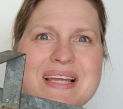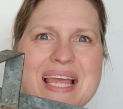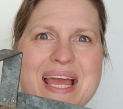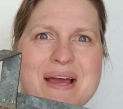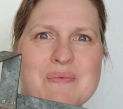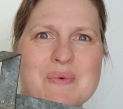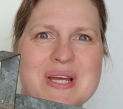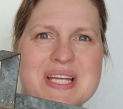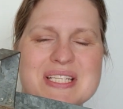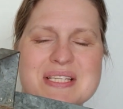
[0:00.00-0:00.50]

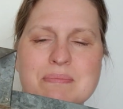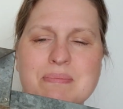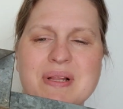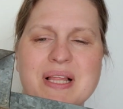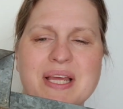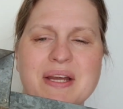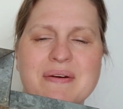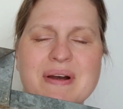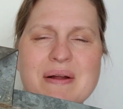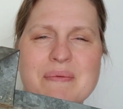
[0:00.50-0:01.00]
can't wait to
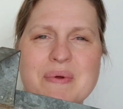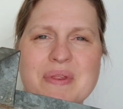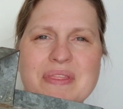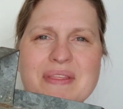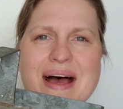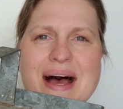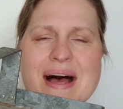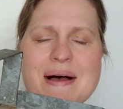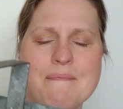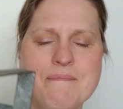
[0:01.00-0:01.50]
play around with
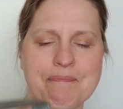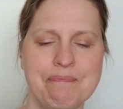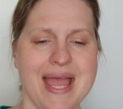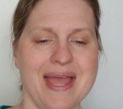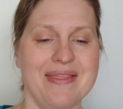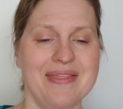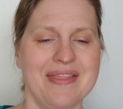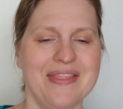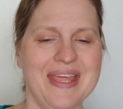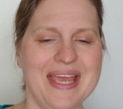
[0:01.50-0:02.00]
that.
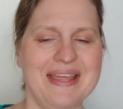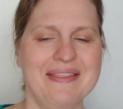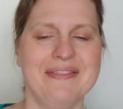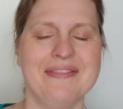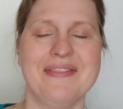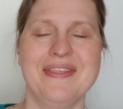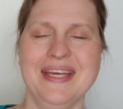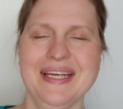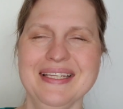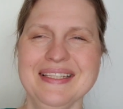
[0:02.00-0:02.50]
And
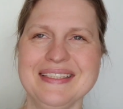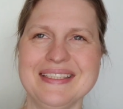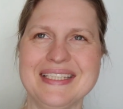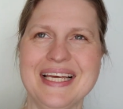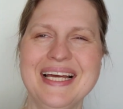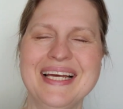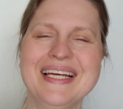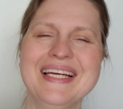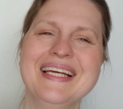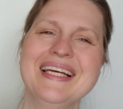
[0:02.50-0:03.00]
then this
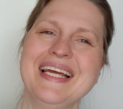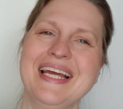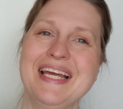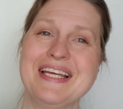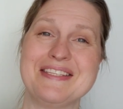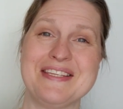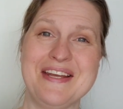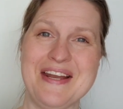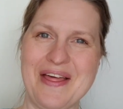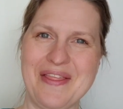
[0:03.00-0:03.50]

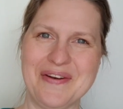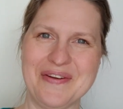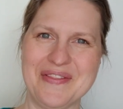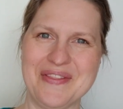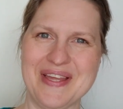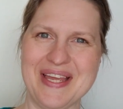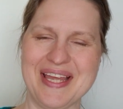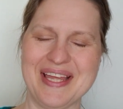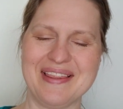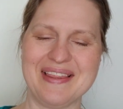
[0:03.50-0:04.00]
is another
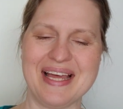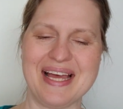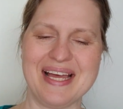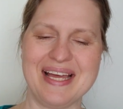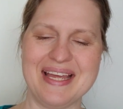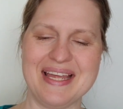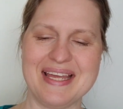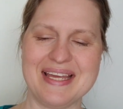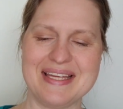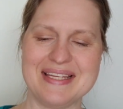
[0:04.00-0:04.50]
thing
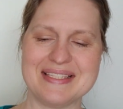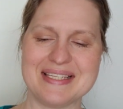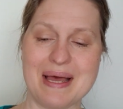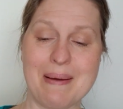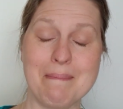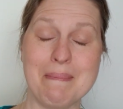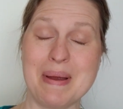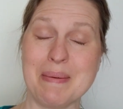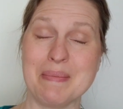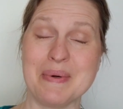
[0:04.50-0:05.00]
that is a
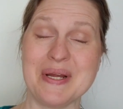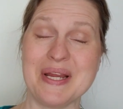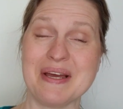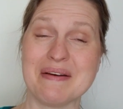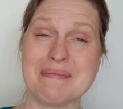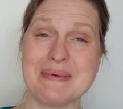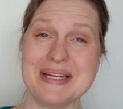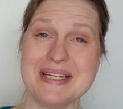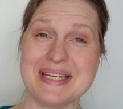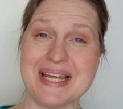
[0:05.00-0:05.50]
memory
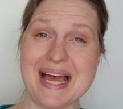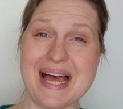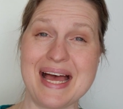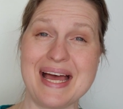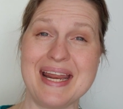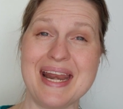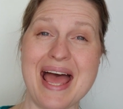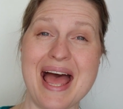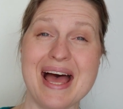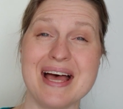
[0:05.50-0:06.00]
of my
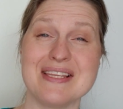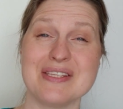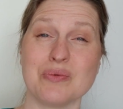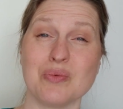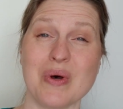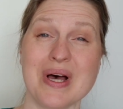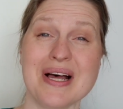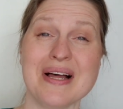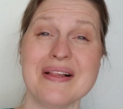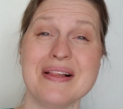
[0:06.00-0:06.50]
dad as
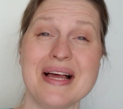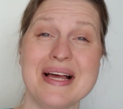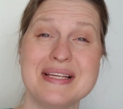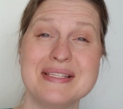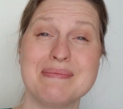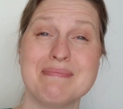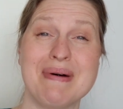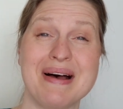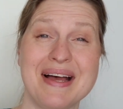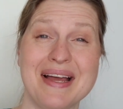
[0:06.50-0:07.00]
well
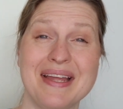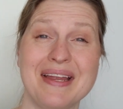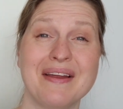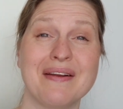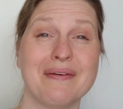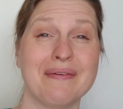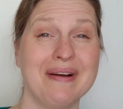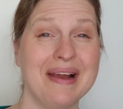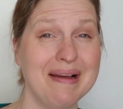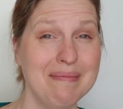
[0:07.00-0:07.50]
as my
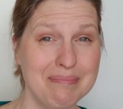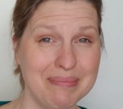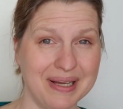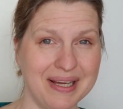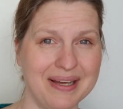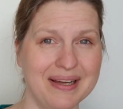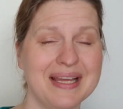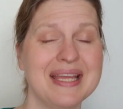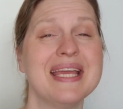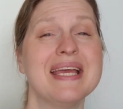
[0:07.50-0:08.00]

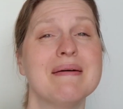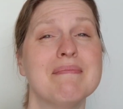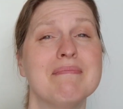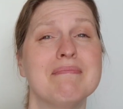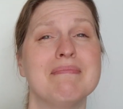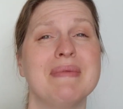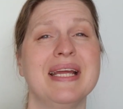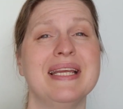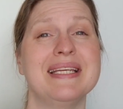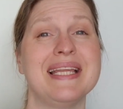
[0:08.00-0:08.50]
grandpa,
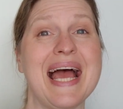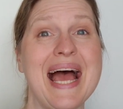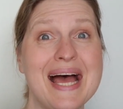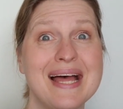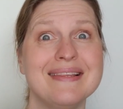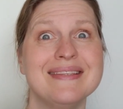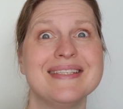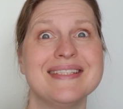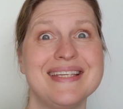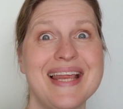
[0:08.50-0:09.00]
my
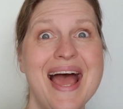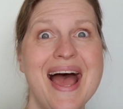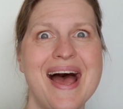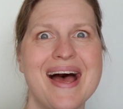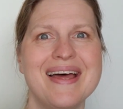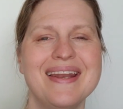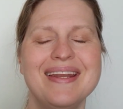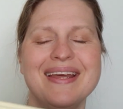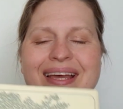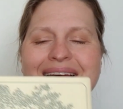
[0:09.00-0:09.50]
dad's
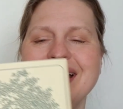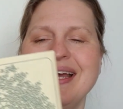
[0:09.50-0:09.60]
dad.